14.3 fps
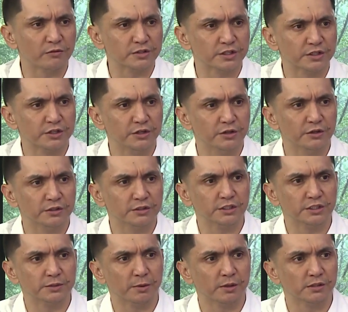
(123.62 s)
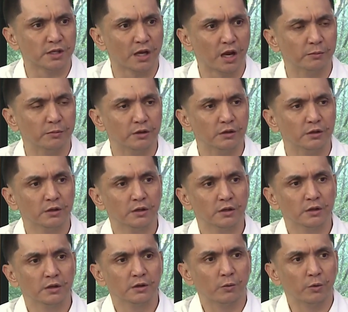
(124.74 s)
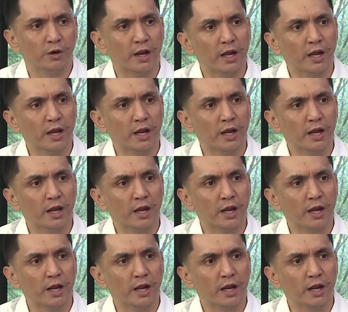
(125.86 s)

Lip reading: or 6 years. He spent time and won